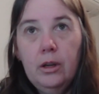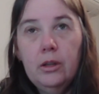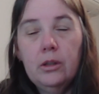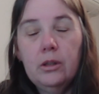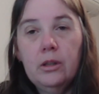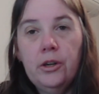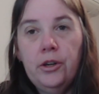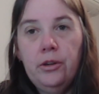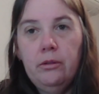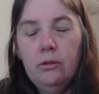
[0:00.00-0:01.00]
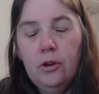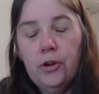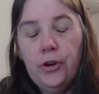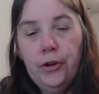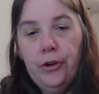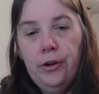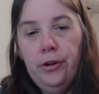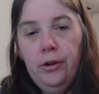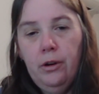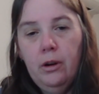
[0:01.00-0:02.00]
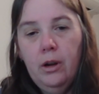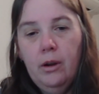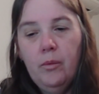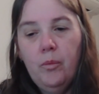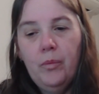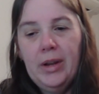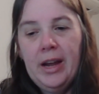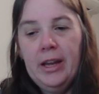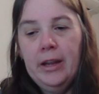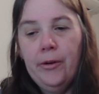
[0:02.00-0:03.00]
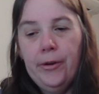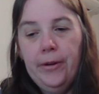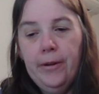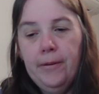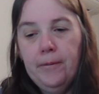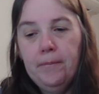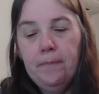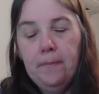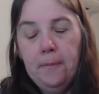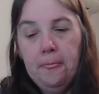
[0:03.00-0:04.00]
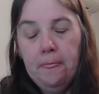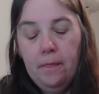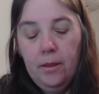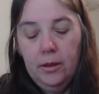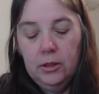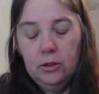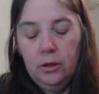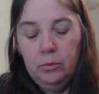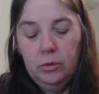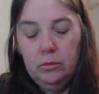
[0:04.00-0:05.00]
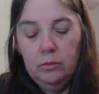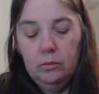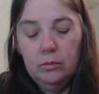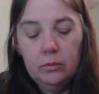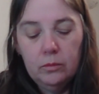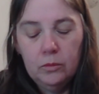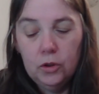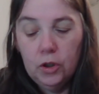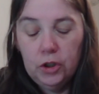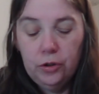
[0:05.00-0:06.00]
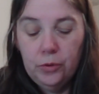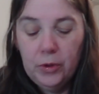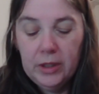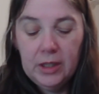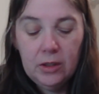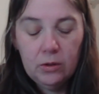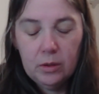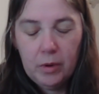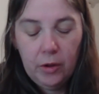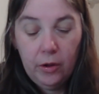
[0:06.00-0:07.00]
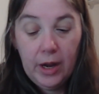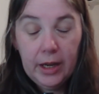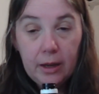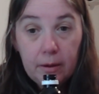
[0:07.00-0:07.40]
So not cocoa, keiko. So I'm not sure what this will smell like.